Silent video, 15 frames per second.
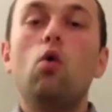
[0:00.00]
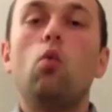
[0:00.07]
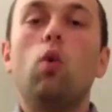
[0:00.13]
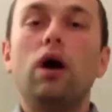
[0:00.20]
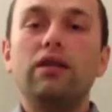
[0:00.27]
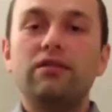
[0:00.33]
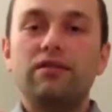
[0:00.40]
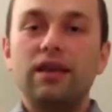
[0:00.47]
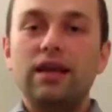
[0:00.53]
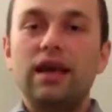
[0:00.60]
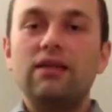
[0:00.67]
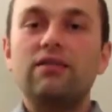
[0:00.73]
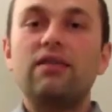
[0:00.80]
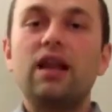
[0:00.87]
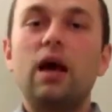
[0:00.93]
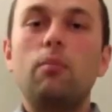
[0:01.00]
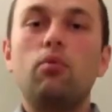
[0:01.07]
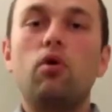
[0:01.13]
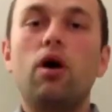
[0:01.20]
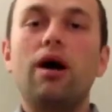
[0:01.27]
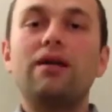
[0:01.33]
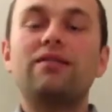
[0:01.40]
Once it gets to that
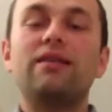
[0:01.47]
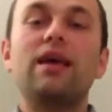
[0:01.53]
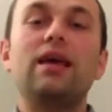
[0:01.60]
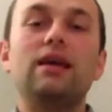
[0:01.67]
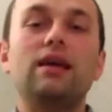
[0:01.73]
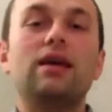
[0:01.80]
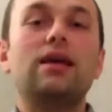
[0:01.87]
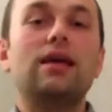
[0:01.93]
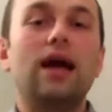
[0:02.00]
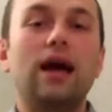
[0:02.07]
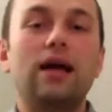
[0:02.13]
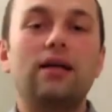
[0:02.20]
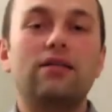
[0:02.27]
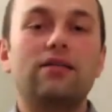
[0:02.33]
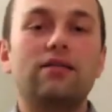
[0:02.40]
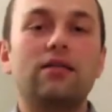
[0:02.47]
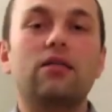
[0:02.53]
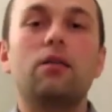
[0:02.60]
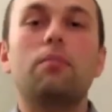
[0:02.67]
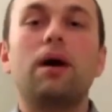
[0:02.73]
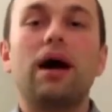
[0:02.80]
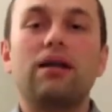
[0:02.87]
price, it negates
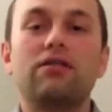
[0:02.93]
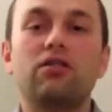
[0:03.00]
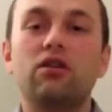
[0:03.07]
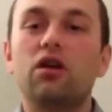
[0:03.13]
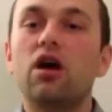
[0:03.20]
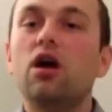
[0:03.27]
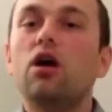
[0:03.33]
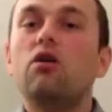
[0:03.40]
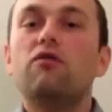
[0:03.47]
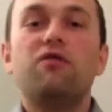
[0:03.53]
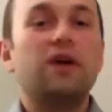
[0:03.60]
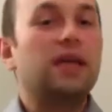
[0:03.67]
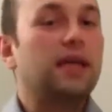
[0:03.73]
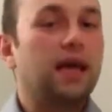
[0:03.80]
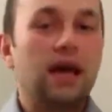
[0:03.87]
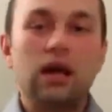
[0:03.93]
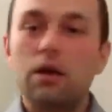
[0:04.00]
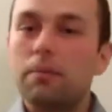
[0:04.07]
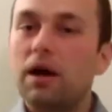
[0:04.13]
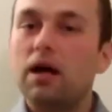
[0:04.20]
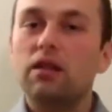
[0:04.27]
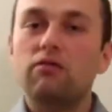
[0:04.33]
the pattern. Forget
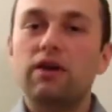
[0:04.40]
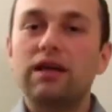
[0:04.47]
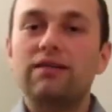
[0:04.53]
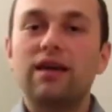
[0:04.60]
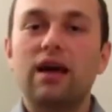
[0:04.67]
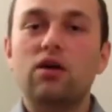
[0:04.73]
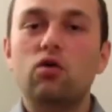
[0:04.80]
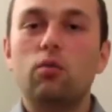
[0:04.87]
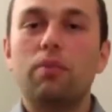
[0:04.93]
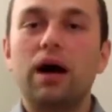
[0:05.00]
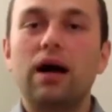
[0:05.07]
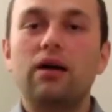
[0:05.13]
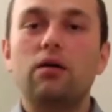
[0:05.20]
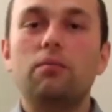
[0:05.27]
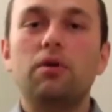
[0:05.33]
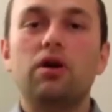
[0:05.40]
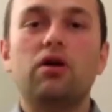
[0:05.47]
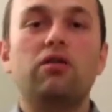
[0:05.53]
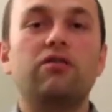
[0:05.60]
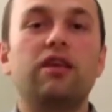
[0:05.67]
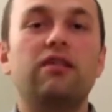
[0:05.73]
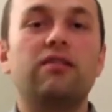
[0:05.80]
about the rectangle pattern
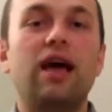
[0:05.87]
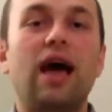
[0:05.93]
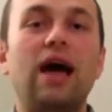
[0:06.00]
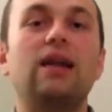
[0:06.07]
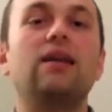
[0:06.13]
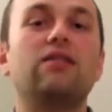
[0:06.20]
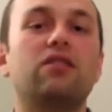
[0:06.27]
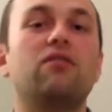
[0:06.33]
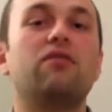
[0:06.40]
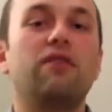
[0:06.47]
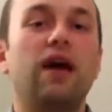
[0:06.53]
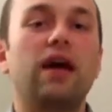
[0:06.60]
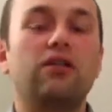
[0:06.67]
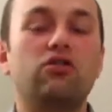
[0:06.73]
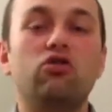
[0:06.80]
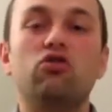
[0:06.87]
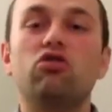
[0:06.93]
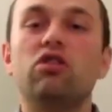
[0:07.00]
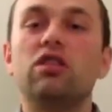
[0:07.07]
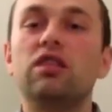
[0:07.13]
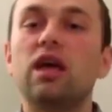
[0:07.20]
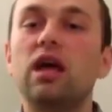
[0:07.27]
because it's had its effect. You
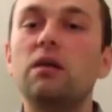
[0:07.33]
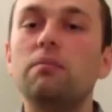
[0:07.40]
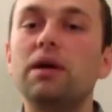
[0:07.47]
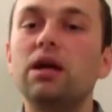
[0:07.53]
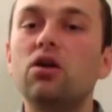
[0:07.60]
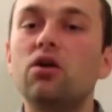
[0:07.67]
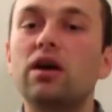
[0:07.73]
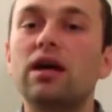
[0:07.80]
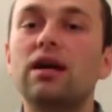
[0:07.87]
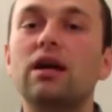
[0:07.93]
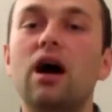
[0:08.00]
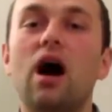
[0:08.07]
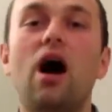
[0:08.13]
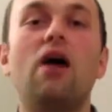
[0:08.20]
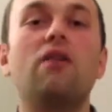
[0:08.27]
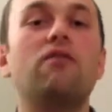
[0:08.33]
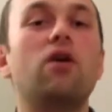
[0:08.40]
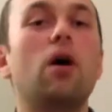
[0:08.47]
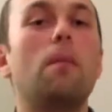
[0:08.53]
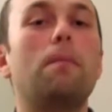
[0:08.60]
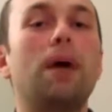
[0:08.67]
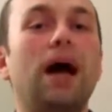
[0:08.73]
should then be looking at
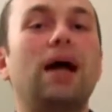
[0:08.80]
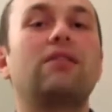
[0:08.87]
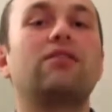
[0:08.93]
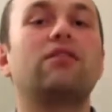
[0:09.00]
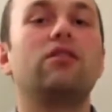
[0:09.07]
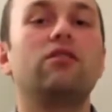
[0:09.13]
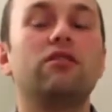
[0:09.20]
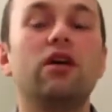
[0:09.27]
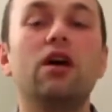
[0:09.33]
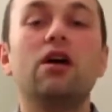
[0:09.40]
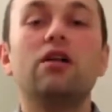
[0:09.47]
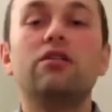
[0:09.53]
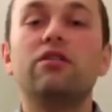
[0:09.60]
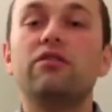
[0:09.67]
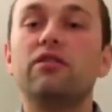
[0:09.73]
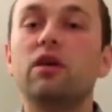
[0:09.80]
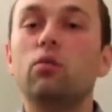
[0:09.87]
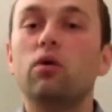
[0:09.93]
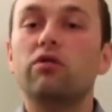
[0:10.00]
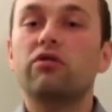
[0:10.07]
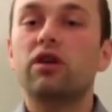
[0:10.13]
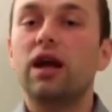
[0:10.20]
other patterns to
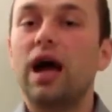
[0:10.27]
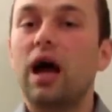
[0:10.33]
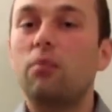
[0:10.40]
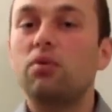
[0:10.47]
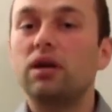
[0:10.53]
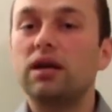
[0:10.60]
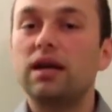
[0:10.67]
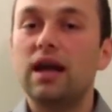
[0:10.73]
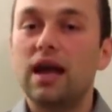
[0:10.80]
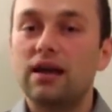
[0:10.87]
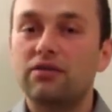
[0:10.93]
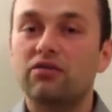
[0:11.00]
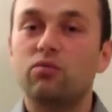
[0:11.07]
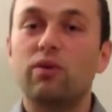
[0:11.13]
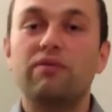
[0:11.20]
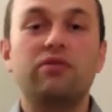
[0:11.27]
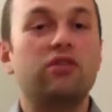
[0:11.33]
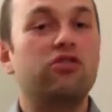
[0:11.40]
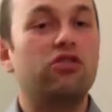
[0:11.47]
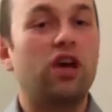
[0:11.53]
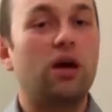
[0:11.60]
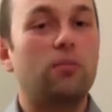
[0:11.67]
see what's going to happen next with the
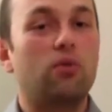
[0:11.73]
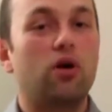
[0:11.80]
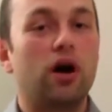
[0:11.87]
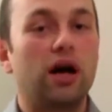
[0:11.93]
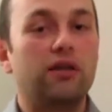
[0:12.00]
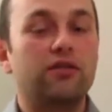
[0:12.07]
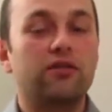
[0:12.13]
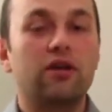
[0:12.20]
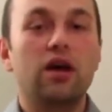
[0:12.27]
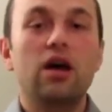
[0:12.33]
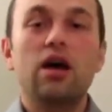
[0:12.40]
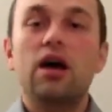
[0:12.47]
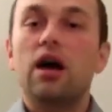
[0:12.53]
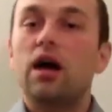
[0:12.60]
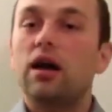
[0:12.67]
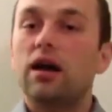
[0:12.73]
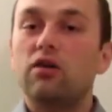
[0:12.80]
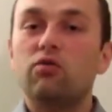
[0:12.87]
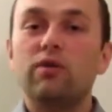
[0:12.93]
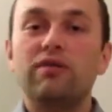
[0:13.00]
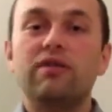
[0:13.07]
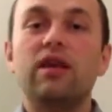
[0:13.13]
share price. And
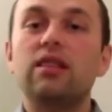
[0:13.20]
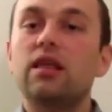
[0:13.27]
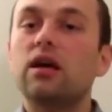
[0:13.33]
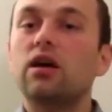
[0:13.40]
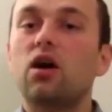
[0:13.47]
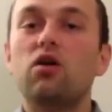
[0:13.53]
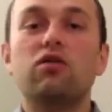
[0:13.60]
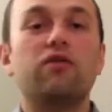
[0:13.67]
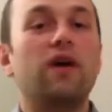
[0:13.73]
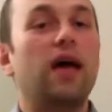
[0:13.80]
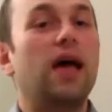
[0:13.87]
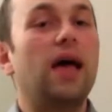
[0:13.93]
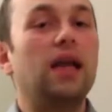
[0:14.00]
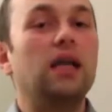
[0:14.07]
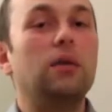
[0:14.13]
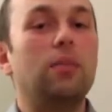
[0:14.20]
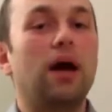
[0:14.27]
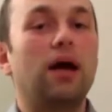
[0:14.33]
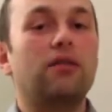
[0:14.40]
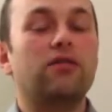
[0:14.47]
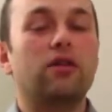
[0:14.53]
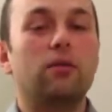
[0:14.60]
as we said, that goes for any
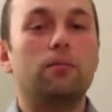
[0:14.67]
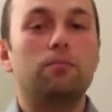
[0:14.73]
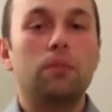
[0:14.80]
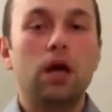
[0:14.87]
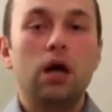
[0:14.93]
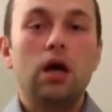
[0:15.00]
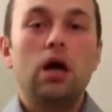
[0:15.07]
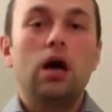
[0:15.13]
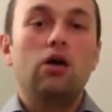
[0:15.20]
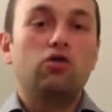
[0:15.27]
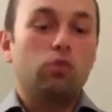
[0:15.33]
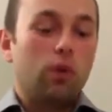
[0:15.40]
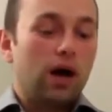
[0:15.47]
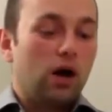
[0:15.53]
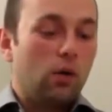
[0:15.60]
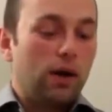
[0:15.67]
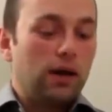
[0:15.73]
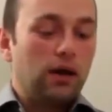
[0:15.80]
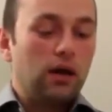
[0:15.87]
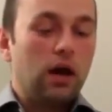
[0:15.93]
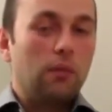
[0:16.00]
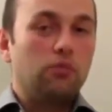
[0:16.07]
pattern. As well,
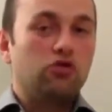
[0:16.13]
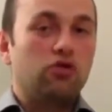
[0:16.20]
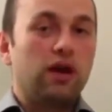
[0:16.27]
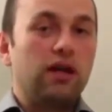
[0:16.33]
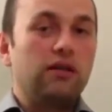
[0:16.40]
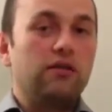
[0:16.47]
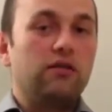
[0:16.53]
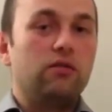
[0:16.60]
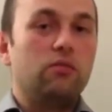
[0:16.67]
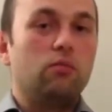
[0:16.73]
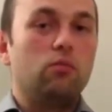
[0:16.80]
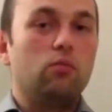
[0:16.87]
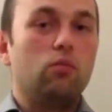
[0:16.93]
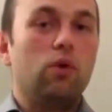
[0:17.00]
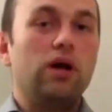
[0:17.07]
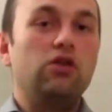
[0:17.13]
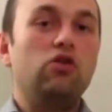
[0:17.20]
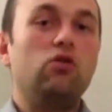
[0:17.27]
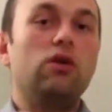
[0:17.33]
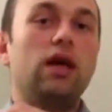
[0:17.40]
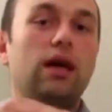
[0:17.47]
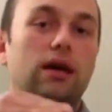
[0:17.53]
in an uptrend, when
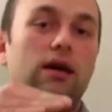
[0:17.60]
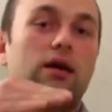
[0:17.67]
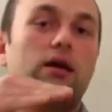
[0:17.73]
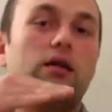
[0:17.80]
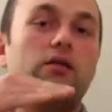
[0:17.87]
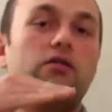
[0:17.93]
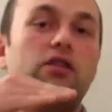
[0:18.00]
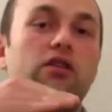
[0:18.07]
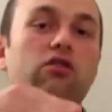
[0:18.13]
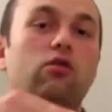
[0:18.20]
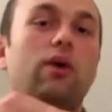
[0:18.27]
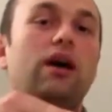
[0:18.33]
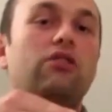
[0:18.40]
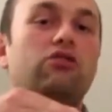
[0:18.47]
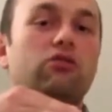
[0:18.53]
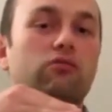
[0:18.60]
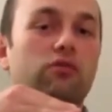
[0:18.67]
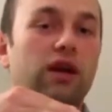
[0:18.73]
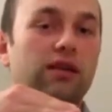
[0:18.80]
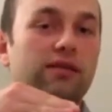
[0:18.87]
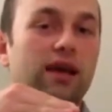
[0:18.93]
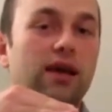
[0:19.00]
you get a continuation
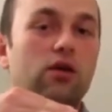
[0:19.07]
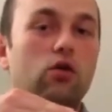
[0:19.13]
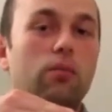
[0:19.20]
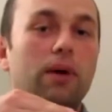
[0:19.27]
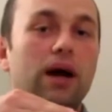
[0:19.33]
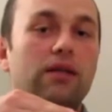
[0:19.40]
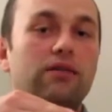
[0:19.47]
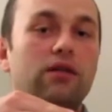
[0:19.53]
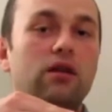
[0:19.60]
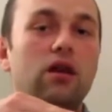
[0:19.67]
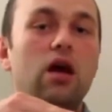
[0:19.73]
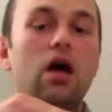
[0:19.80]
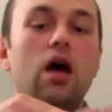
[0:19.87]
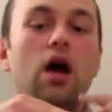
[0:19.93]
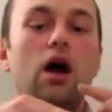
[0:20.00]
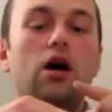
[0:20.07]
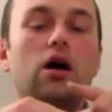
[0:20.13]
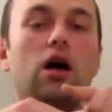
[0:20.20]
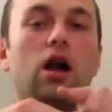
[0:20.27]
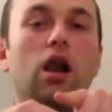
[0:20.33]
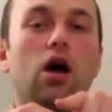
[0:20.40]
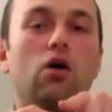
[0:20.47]
rectangle pattern, a
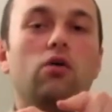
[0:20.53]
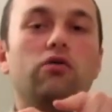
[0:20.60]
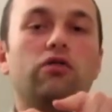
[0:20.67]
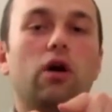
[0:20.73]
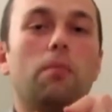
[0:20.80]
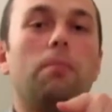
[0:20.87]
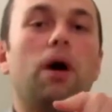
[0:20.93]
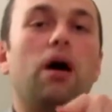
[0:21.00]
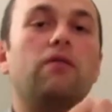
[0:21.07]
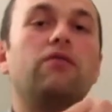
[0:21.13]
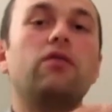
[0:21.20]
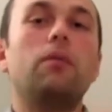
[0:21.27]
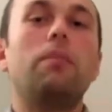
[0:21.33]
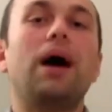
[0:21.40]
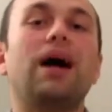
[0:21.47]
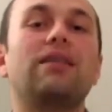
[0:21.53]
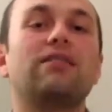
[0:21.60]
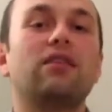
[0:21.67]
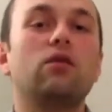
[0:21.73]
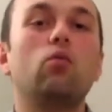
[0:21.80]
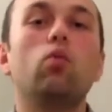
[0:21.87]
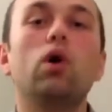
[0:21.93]
close above the
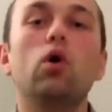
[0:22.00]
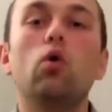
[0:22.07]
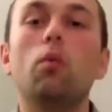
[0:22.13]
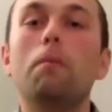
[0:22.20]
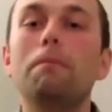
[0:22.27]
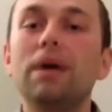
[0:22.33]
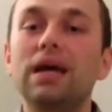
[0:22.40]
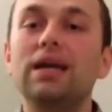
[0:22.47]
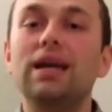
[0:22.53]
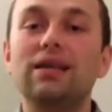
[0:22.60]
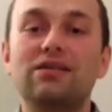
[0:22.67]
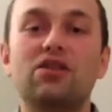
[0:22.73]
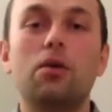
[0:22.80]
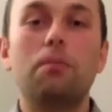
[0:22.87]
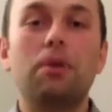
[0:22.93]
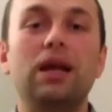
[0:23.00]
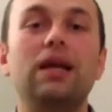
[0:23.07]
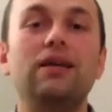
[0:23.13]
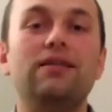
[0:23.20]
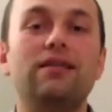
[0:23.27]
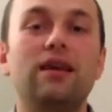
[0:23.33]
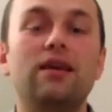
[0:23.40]
pattern will mean it's
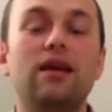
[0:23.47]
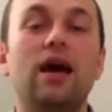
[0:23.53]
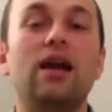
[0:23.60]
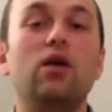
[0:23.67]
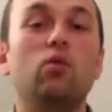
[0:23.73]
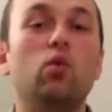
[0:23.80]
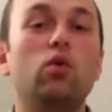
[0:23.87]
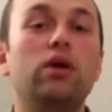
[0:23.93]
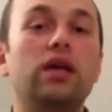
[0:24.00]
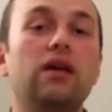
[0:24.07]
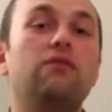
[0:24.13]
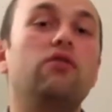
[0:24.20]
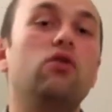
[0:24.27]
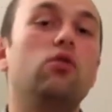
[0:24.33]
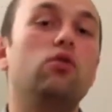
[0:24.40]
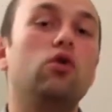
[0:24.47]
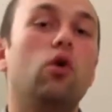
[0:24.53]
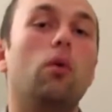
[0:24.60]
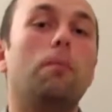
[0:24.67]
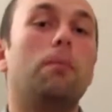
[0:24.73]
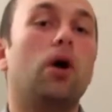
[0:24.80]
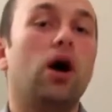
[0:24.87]
completed and it will give you
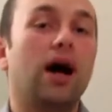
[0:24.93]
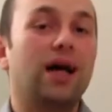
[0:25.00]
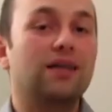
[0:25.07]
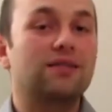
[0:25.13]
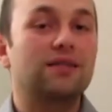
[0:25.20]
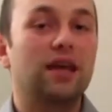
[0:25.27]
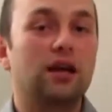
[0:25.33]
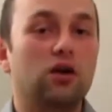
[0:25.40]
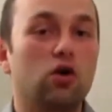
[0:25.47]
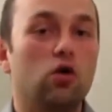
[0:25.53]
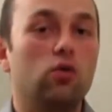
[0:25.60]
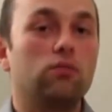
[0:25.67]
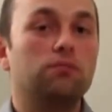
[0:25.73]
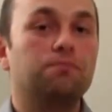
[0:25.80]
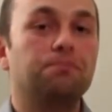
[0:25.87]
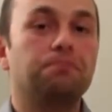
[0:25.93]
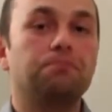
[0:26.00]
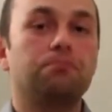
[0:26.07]
your buy signal.